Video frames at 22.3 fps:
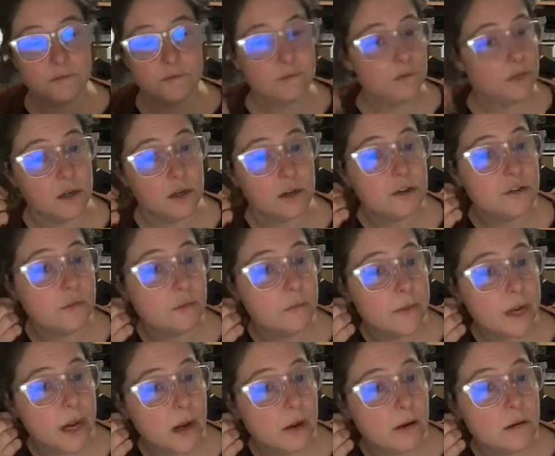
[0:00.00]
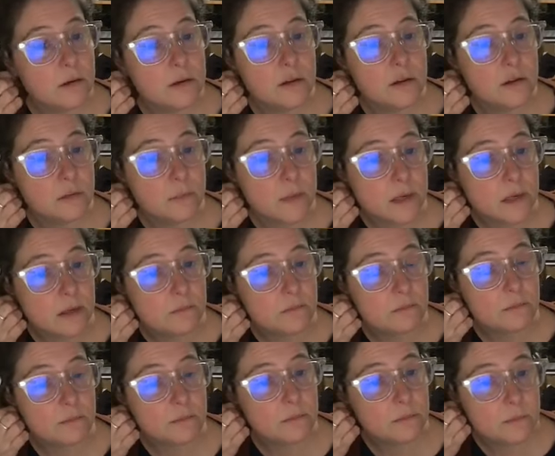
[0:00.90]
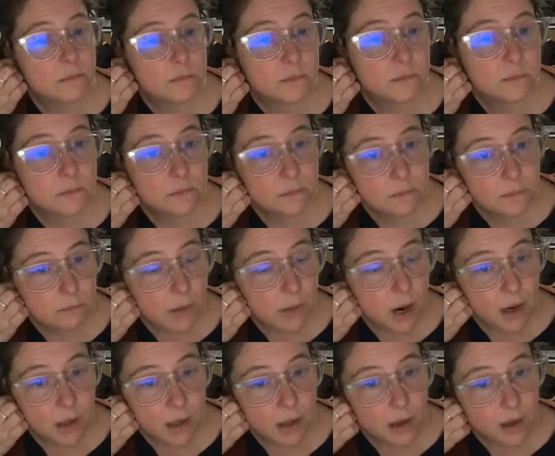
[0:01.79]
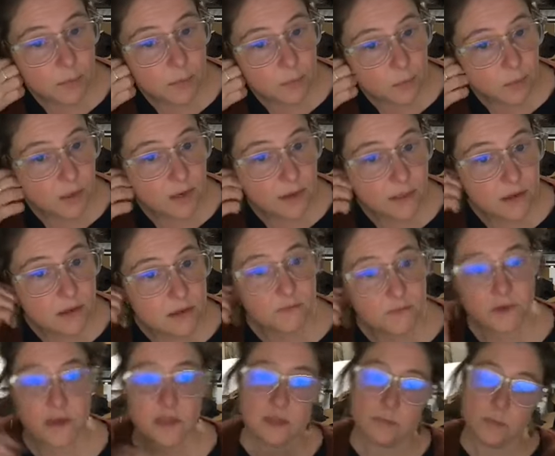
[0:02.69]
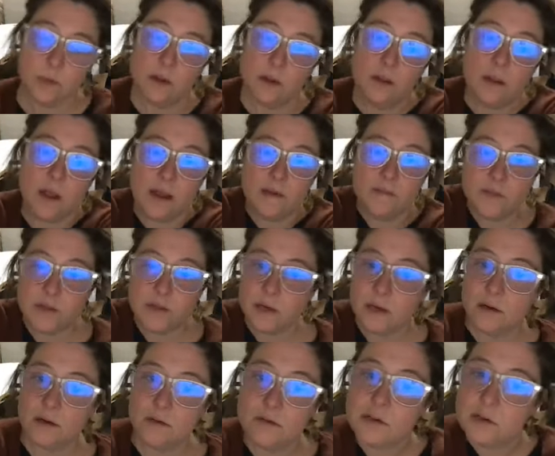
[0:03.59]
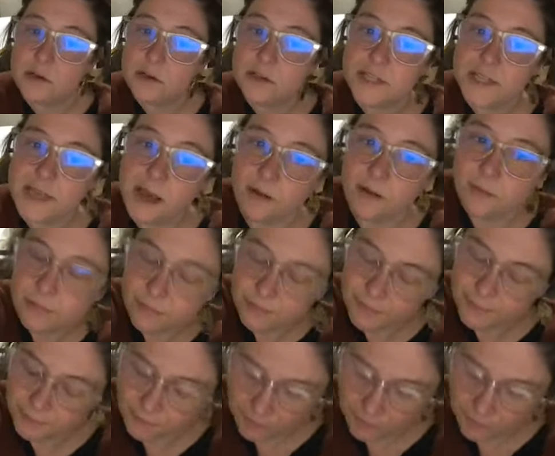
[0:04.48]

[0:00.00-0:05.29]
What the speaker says: years from now, you'll be mucking up one of these Facebook Live videos yourself.